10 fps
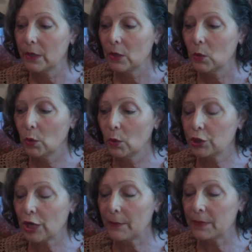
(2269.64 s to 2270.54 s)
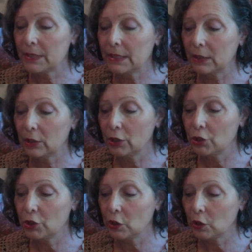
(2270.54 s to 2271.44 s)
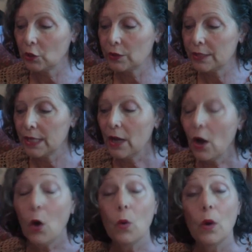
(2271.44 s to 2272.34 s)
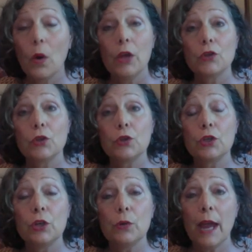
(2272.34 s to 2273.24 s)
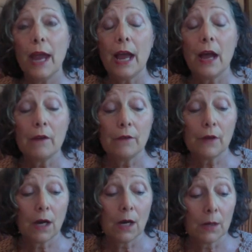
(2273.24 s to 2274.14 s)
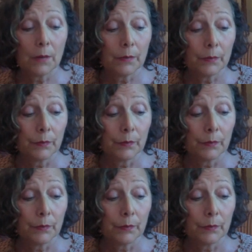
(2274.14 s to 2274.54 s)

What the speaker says: workshops and lunch and learns. Oh, so do you have, I'm